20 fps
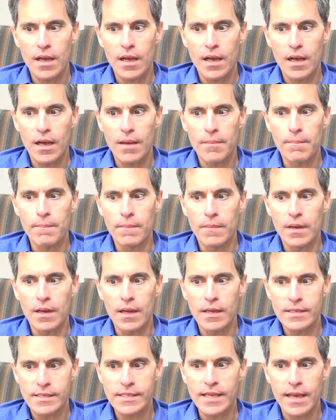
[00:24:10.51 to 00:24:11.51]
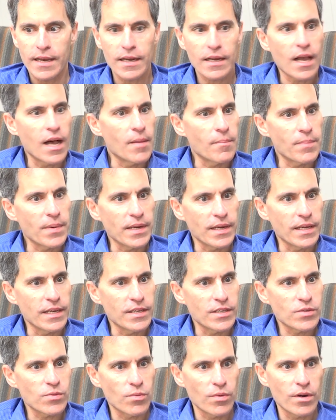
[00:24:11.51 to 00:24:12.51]
a set of
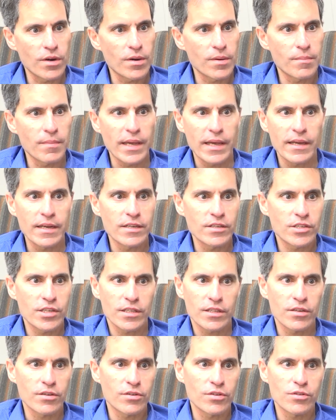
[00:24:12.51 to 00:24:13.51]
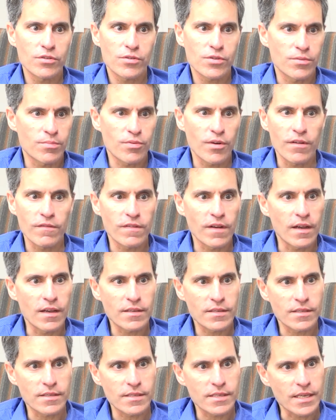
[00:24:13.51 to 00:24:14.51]
companies where managing their user
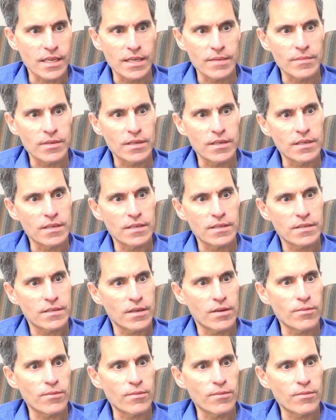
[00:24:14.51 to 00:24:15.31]
profiles and schemas